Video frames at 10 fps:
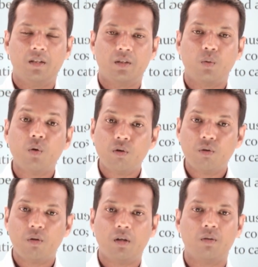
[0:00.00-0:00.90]

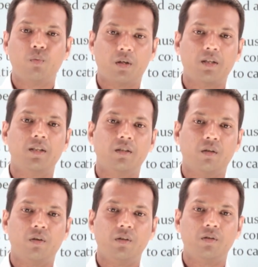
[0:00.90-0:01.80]
co-worker
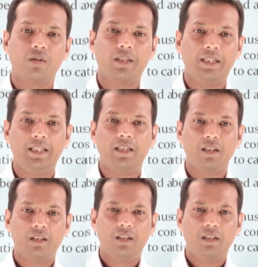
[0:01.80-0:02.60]
or your colleague,